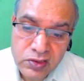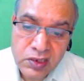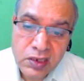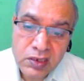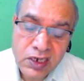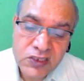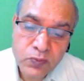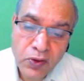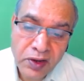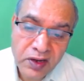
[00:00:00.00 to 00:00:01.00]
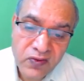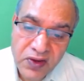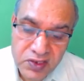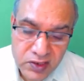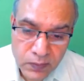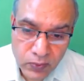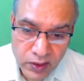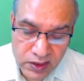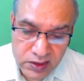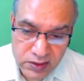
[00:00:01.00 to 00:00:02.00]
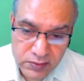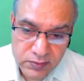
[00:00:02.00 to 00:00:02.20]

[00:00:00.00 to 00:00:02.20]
the corresponding phase components.